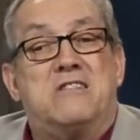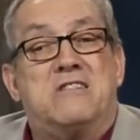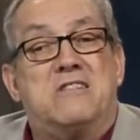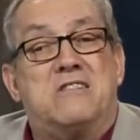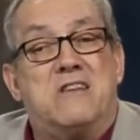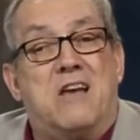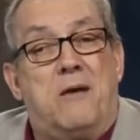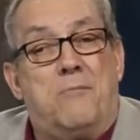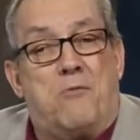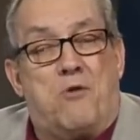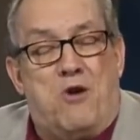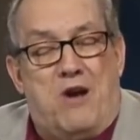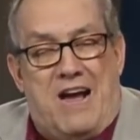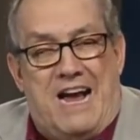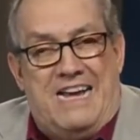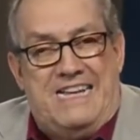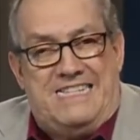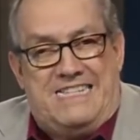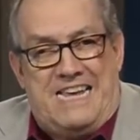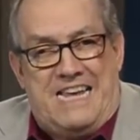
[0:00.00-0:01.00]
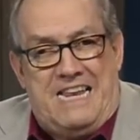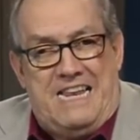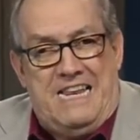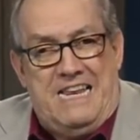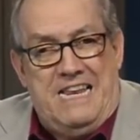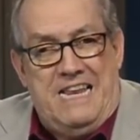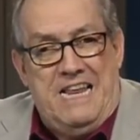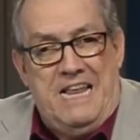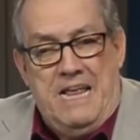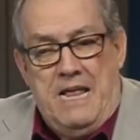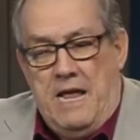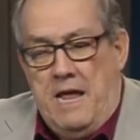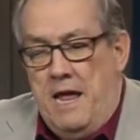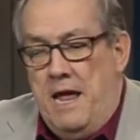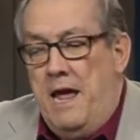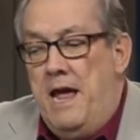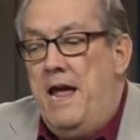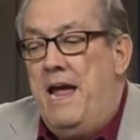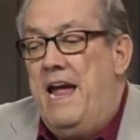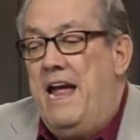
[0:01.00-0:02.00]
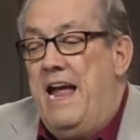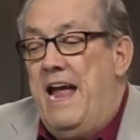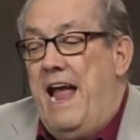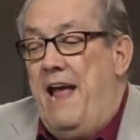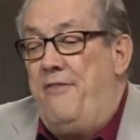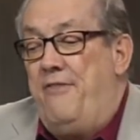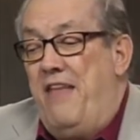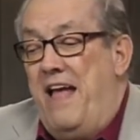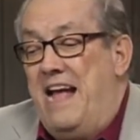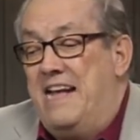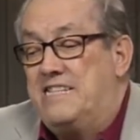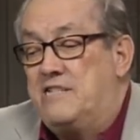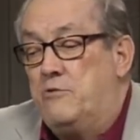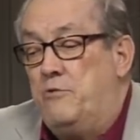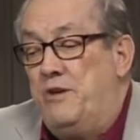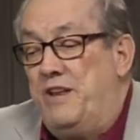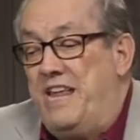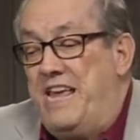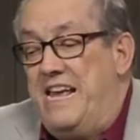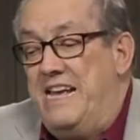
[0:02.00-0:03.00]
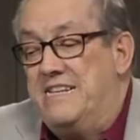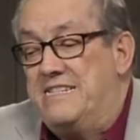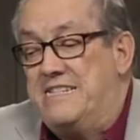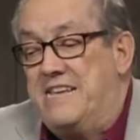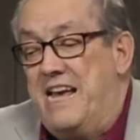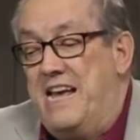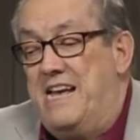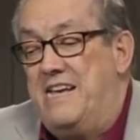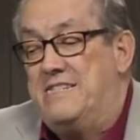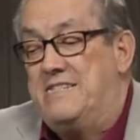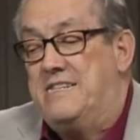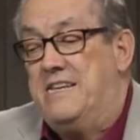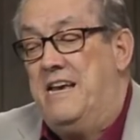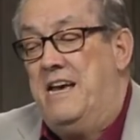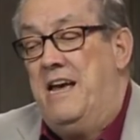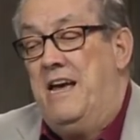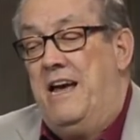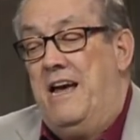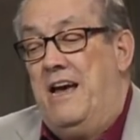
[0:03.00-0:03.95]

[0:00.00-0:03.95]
summarizing. And that's when he says,